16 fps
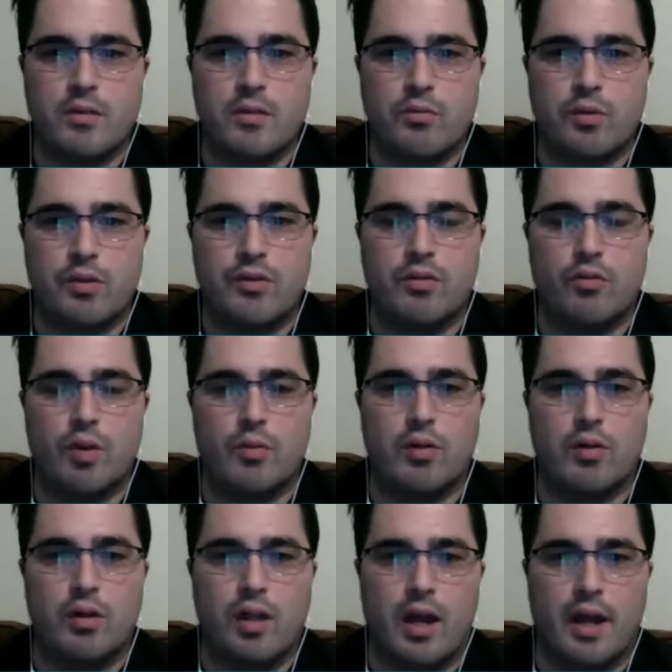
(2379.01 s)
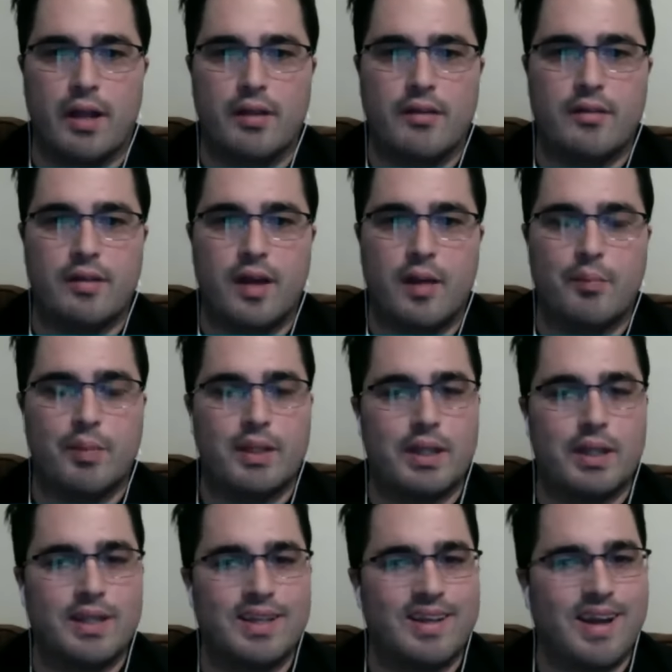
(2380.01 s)
what is it, Rebel Alliance set. But
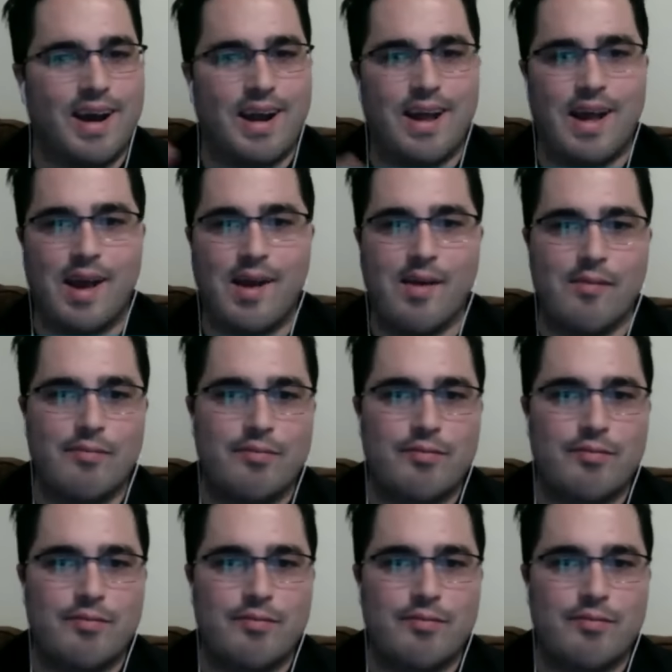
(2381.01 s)
they did not have